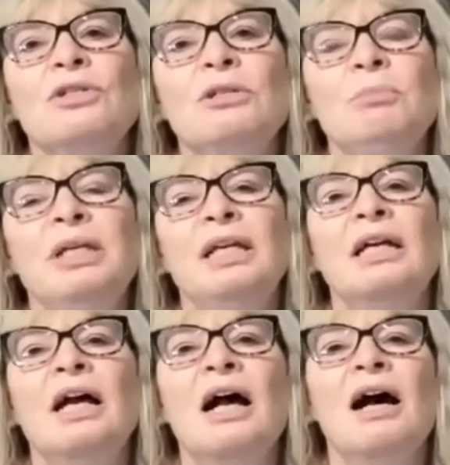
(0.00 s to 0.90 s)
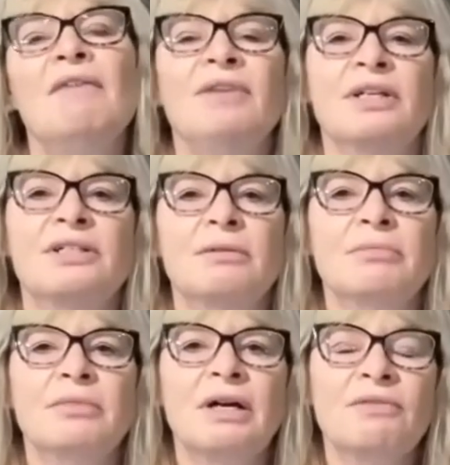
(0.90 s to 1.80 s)
to be a
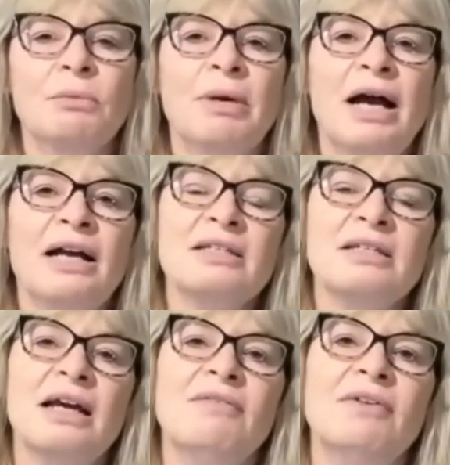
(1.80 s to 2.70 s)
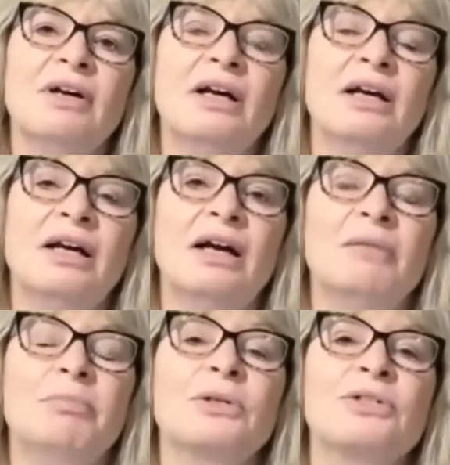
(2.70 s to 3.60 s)
victim of their past. I have a,
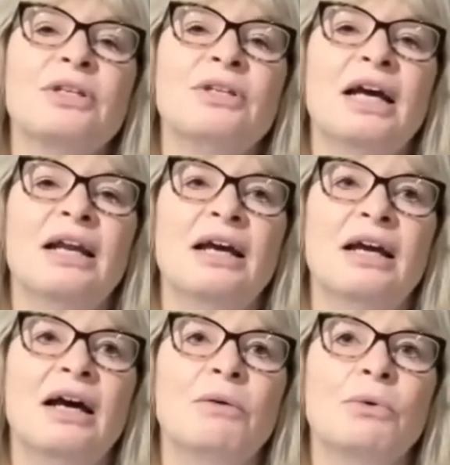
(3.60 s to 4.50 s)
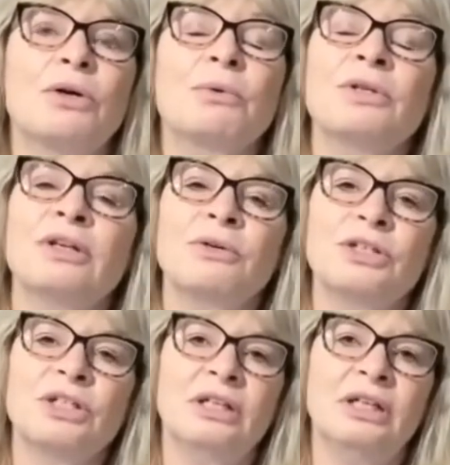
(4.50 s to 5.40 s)
a person that I, I work with, a
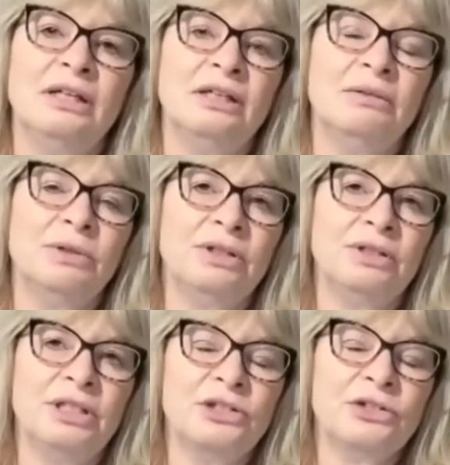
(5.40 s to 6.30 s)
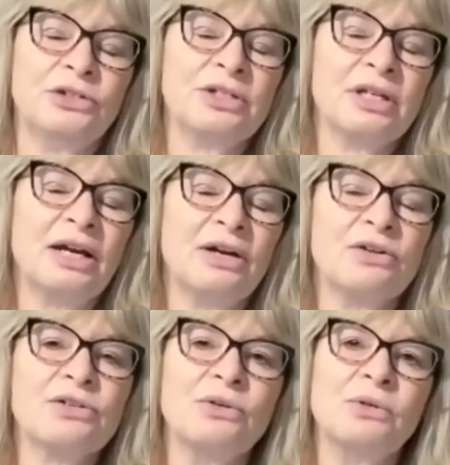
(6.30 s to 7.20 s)
Christian lady, one of the teachers at our
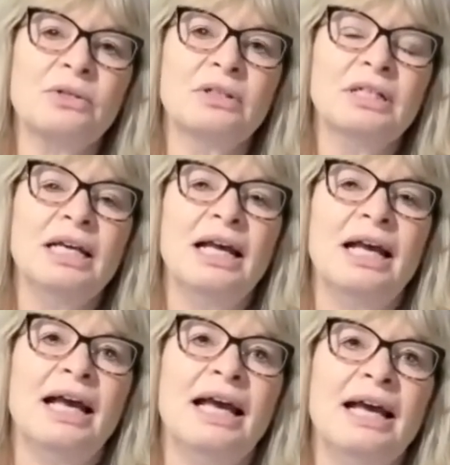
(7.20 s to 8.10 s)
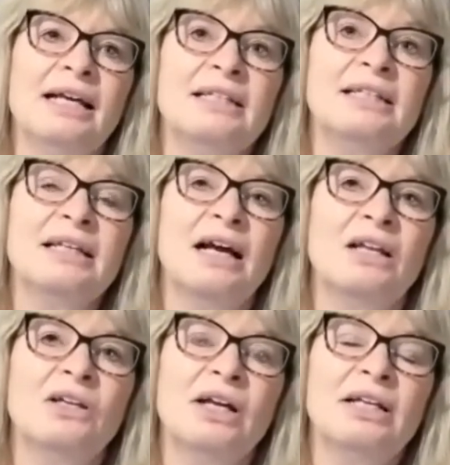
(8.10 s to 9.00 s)
school. And
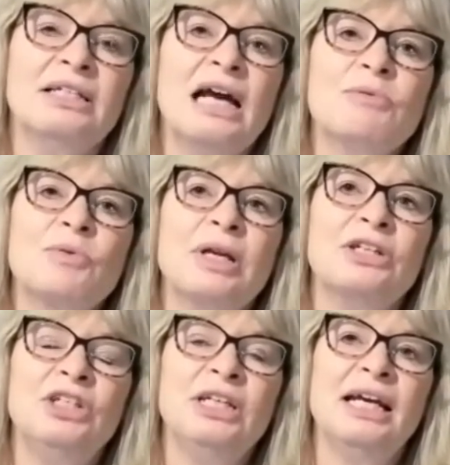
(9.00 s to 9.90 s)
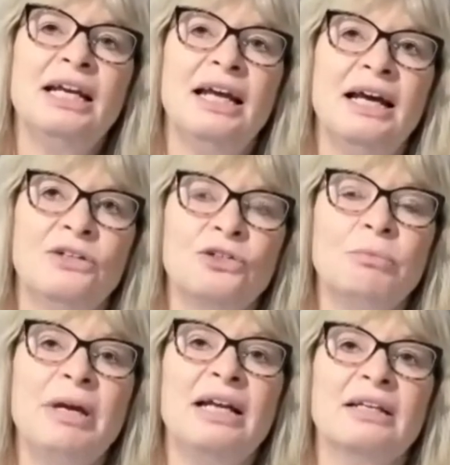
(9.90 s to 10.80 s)
a lot of times when she had had a
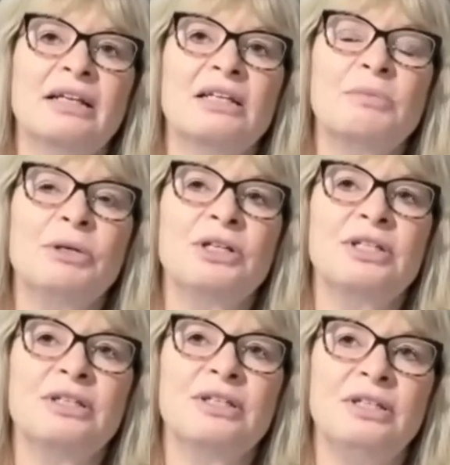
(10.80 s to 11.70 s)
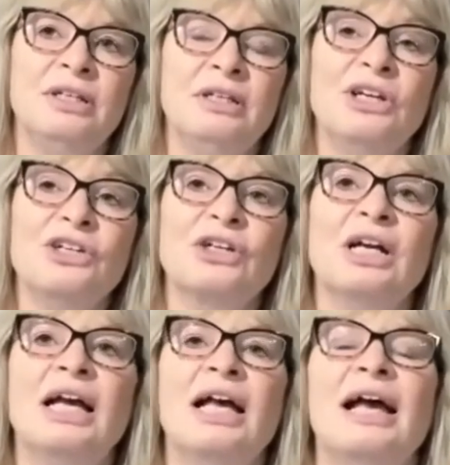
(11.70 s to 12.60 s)
traumatic experience as a teenager,
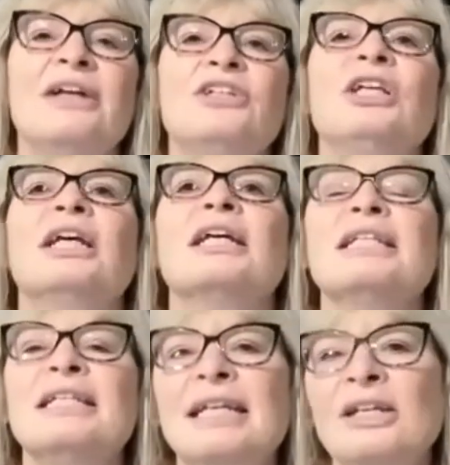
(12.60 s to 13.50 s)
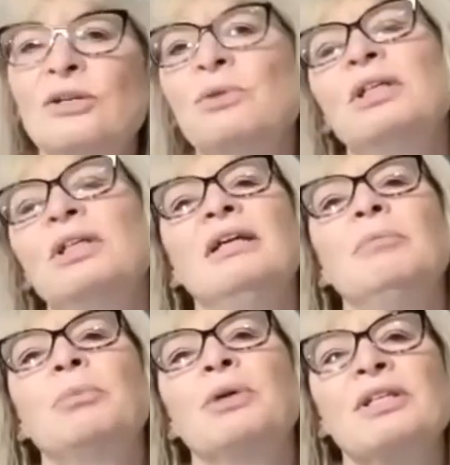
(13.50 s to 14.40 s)
and she
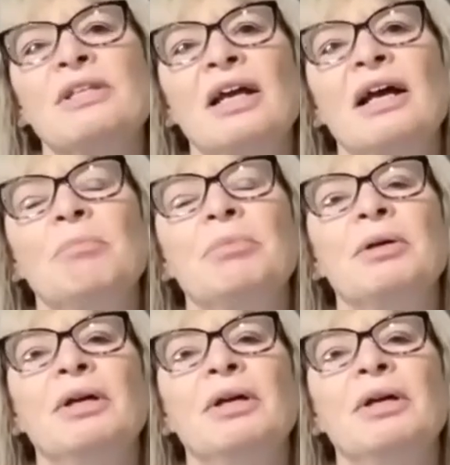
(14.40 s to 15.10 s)
continually brings that up